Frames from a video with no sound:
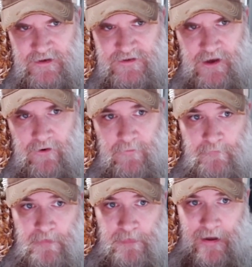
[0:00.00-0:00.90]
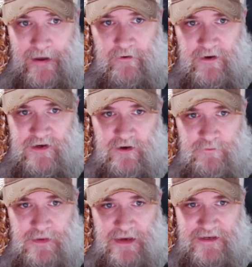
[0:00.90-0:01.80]
So, I heard you're a
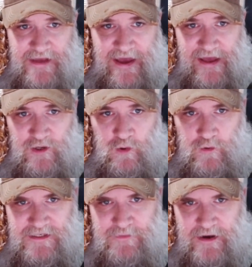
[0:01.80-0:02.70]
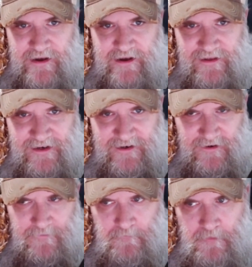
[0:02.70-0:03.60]
big Dan Quisenberry collector.